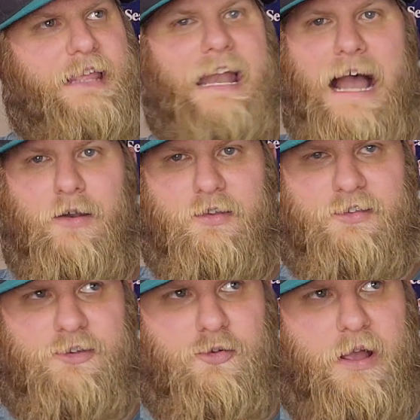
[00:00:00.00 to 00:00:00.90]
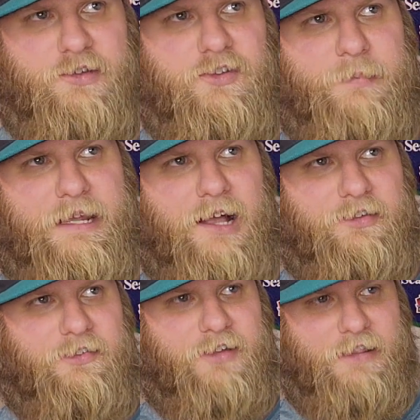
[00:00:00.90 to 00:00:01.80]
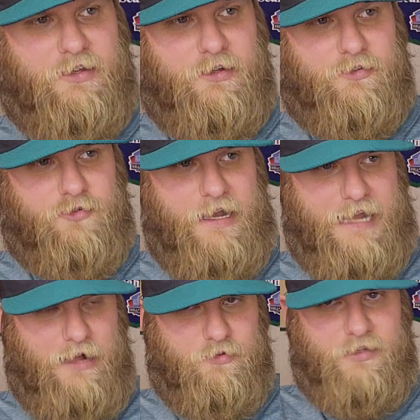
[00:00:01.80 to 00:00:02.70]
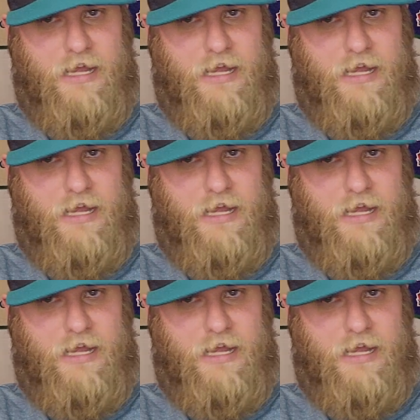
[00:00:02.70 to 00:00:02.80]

get out of situations because he's got the good strikeout